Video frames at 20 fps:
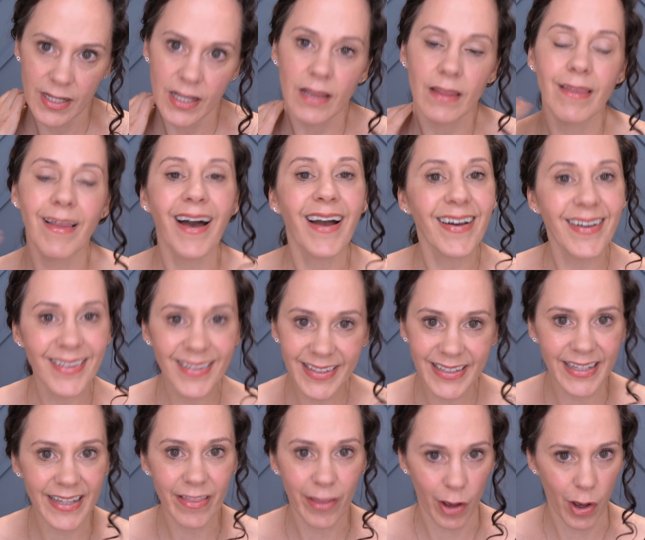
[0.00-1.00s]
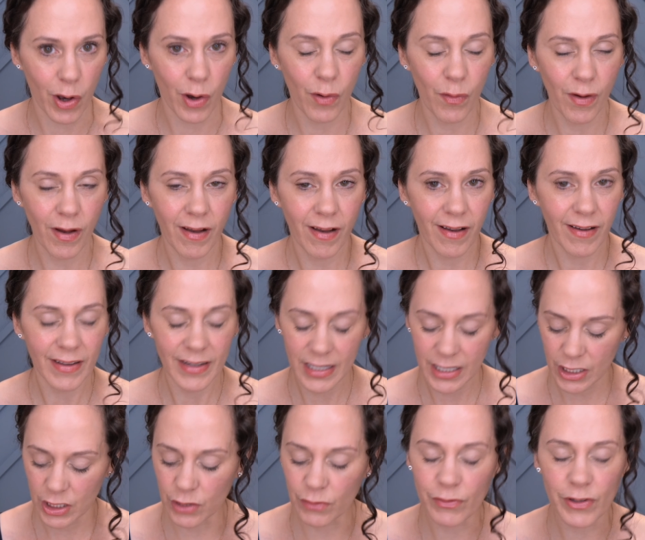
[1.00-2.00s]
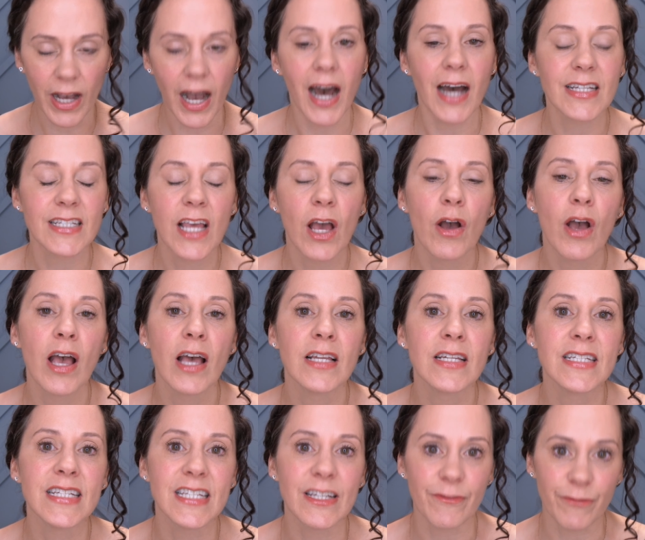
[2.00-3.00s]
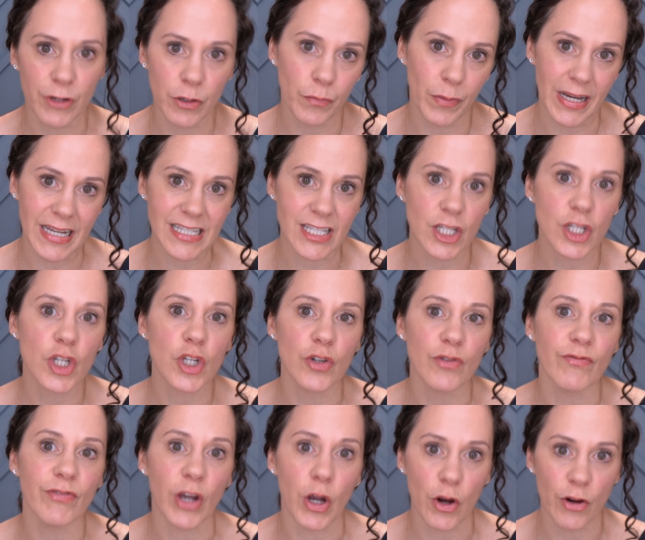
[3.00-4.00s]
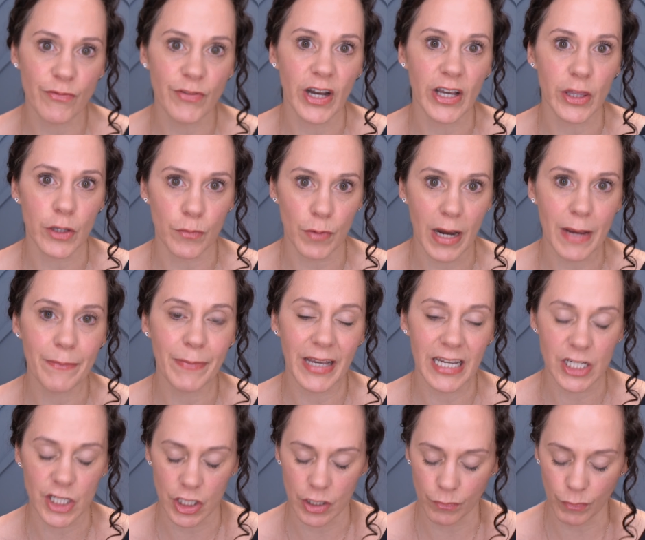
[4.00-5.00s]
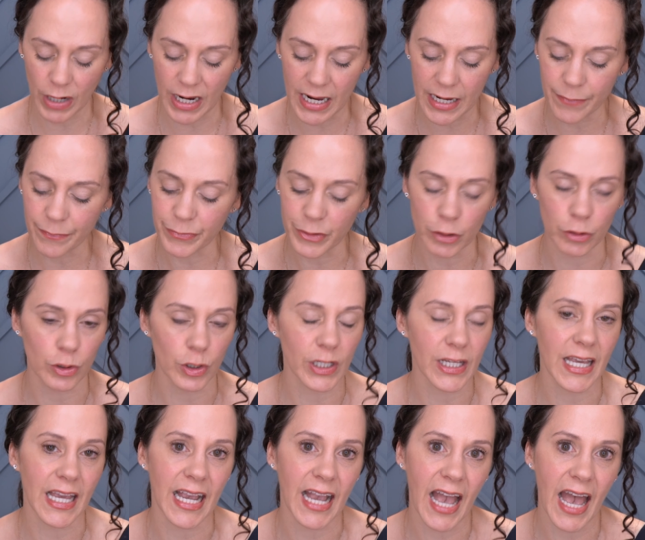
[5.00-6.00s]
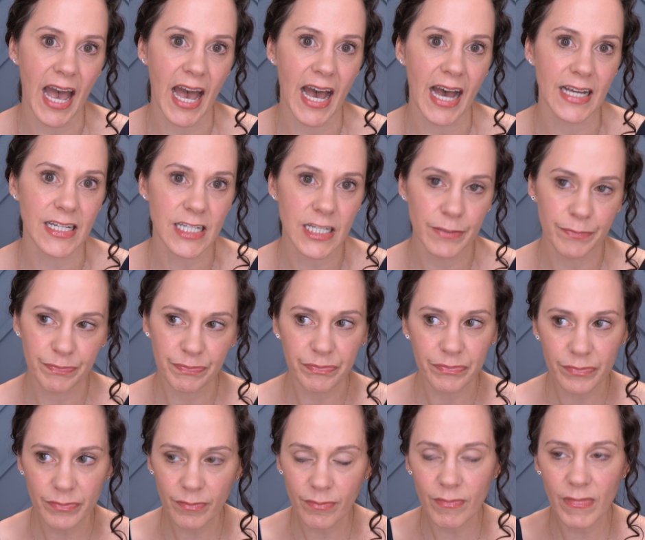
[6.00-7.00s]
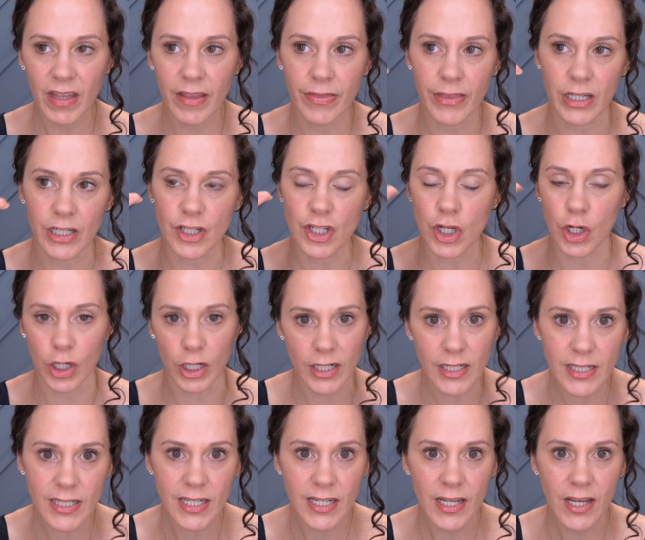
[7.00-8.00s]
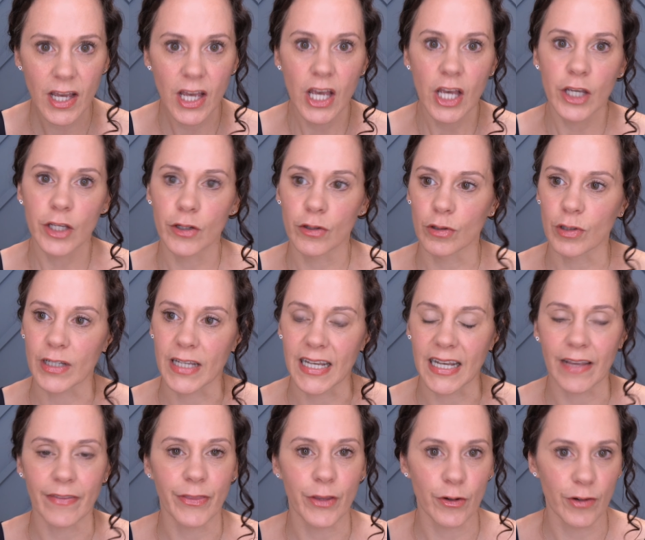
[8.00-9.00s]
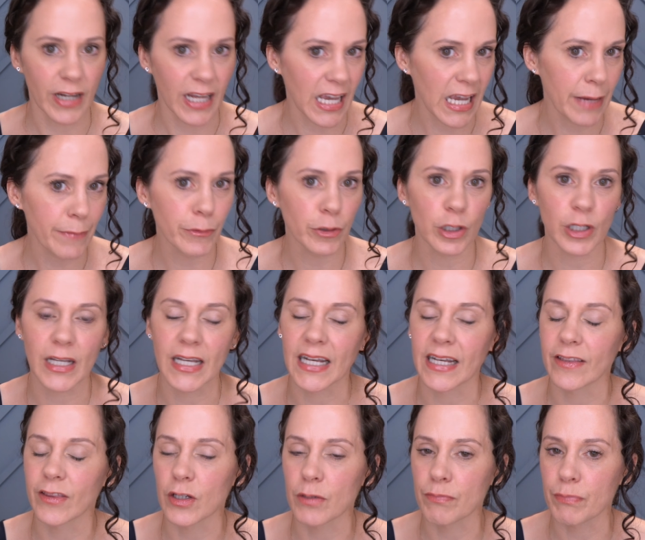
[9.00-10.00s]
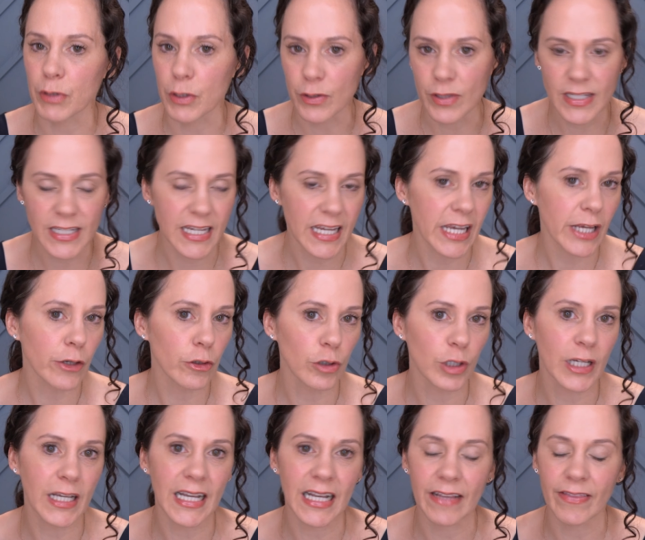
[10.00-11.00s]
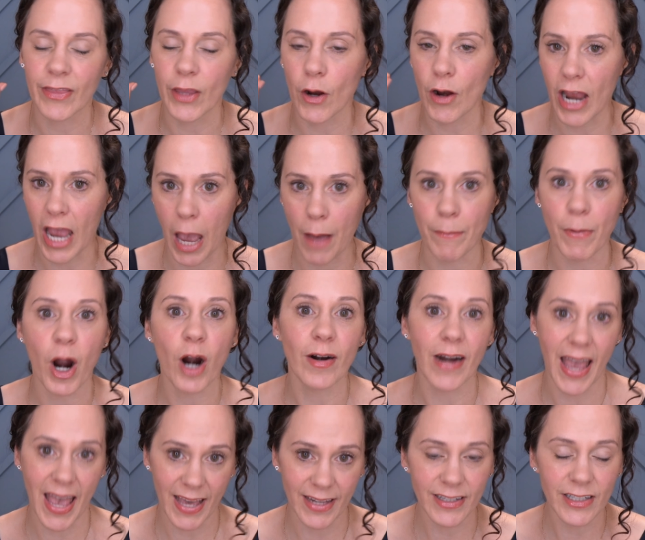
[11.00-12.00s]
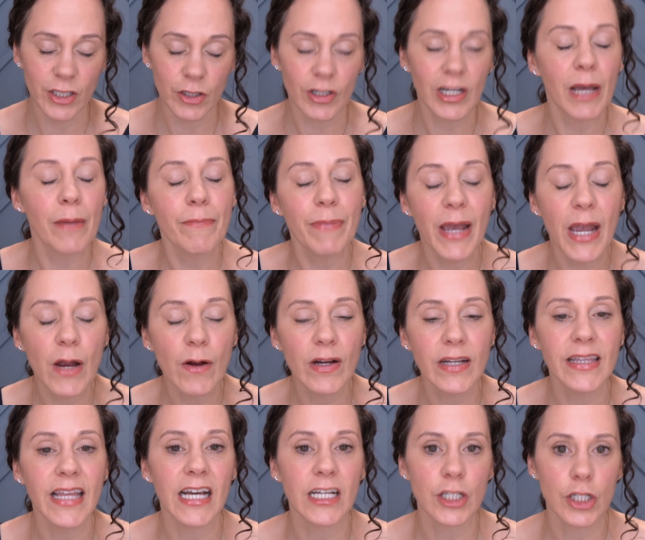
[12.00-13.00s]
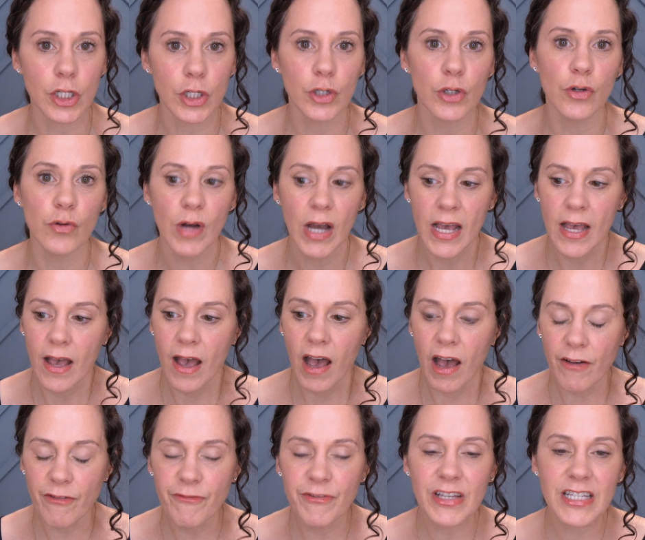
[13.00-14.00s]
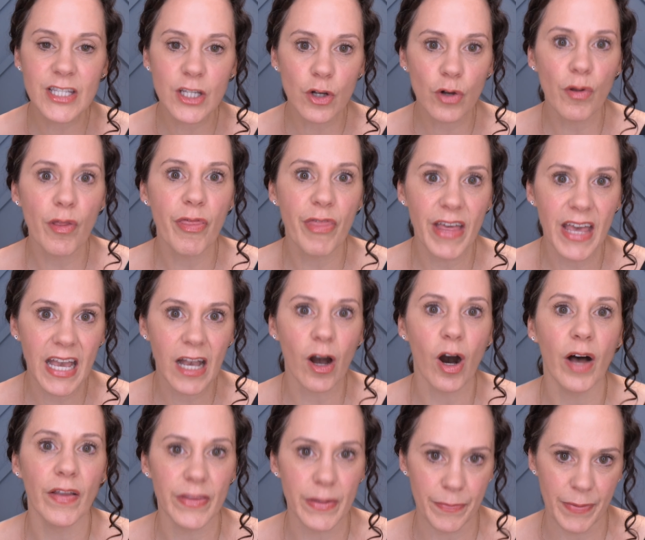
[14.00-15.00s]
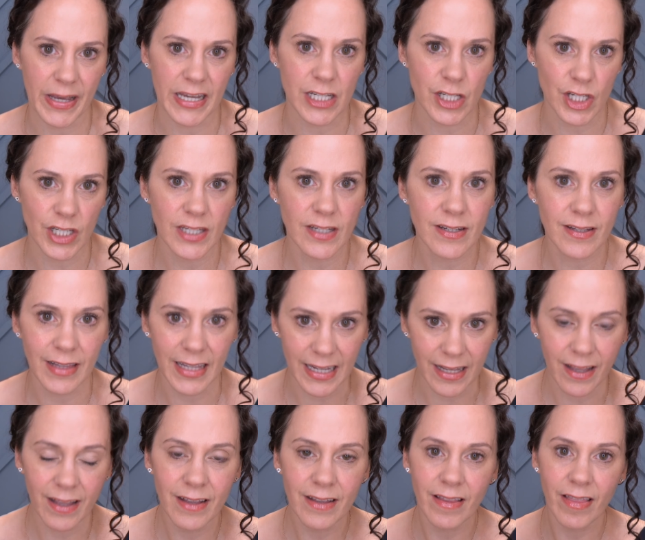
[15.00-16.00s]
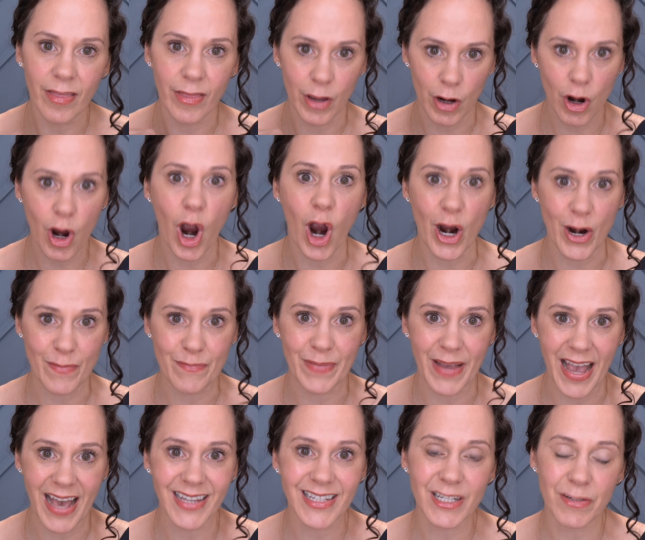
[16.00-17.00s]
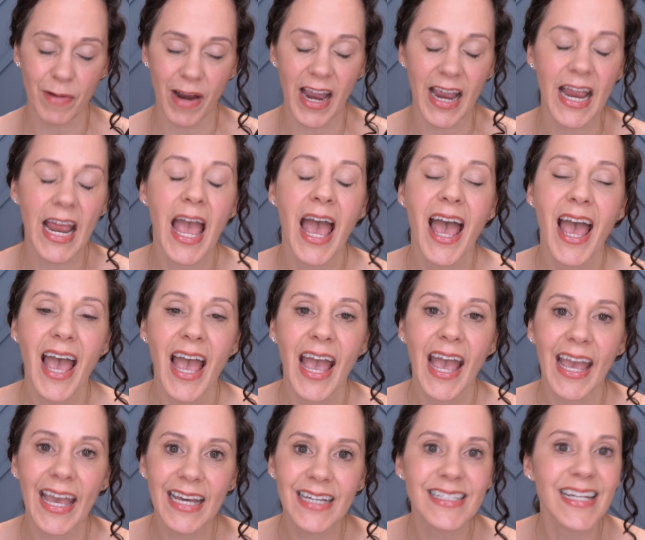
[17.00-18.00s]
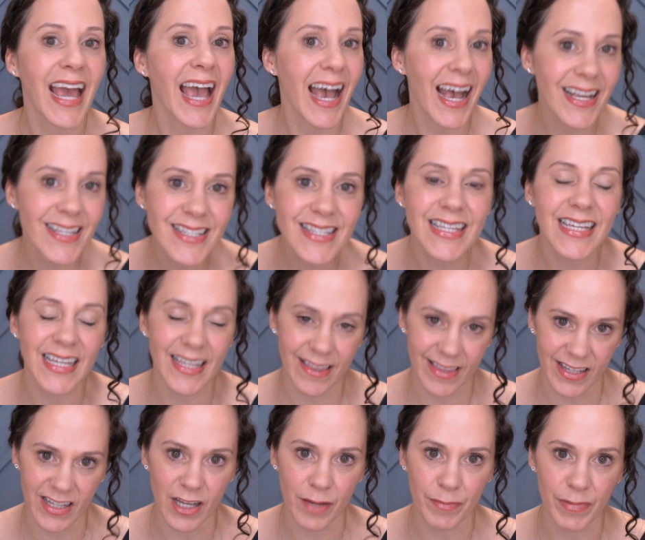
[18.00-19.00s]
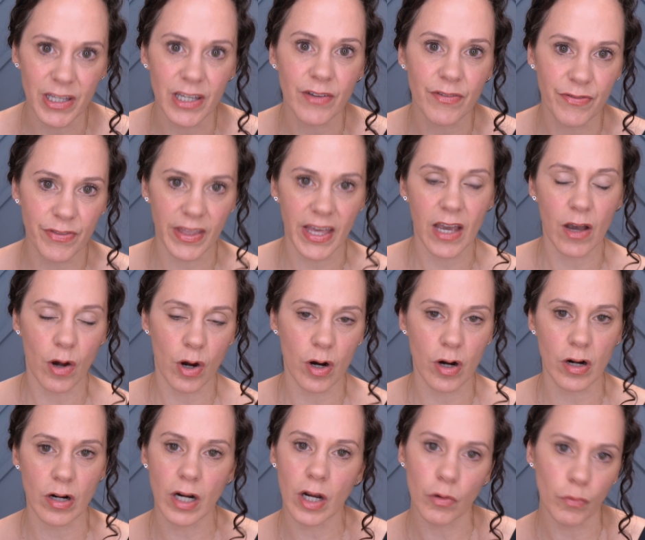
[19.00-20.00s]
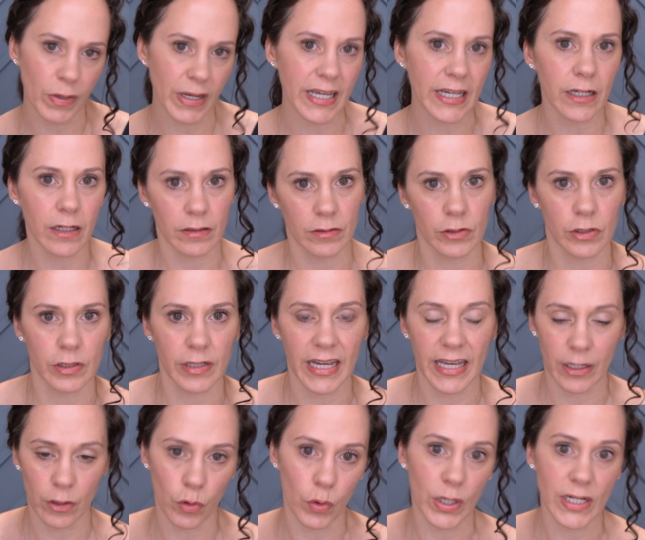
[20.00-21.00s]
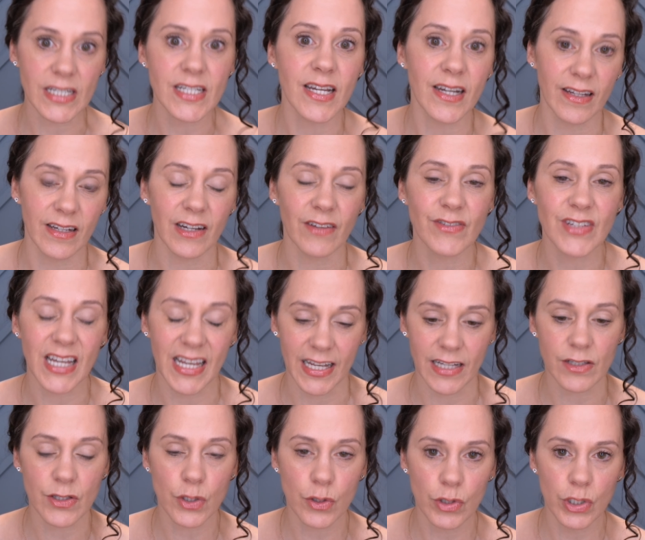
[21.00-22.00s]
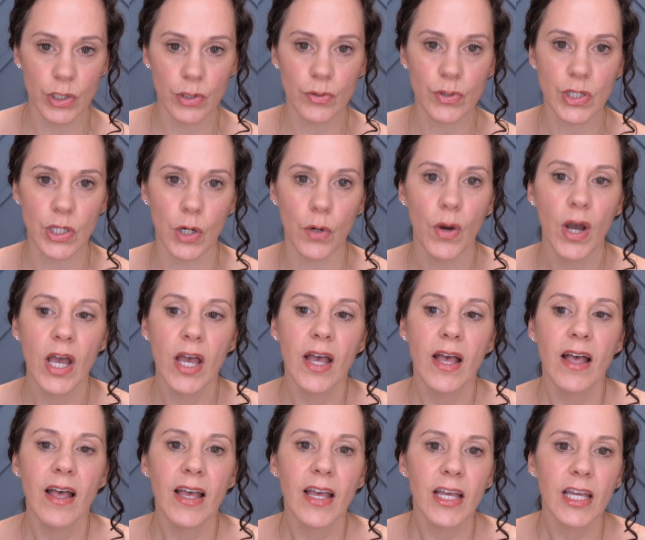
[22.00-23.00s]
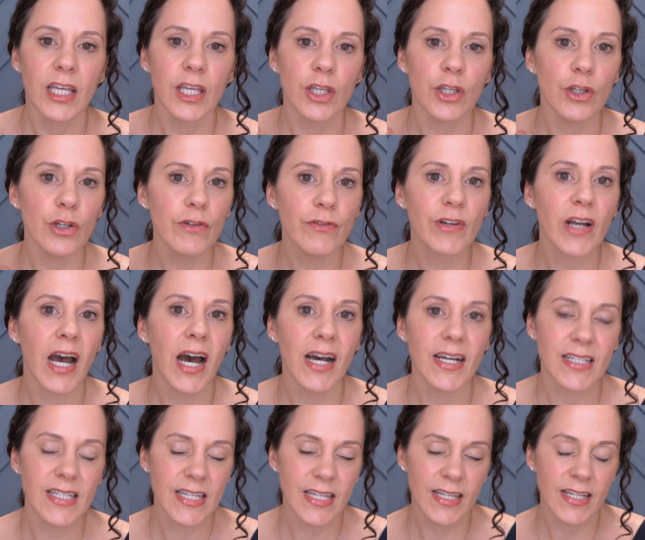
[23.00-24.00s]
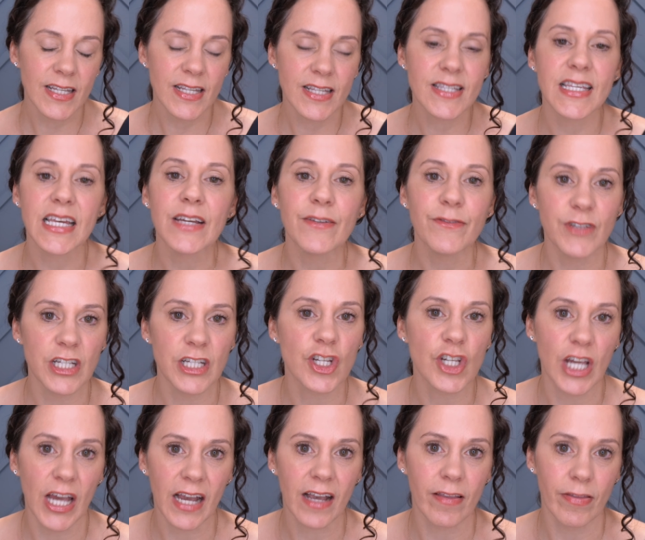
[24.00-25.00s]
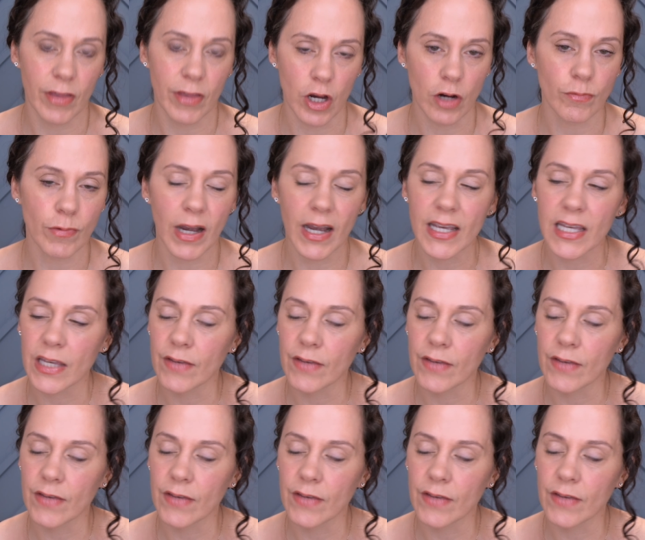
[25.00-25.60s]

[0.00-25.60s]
Luckily, though, you've got different ways to verify the right patient, right? You're looking at the chart, you're looking at their name, you're looking at their birth date, you're looking at their MRN, and you're comparing that to a physical thing on the patient, like their armband, right? And asking them if they are awake, alert, and oriented enough to answer you. So you've got safety check there, right?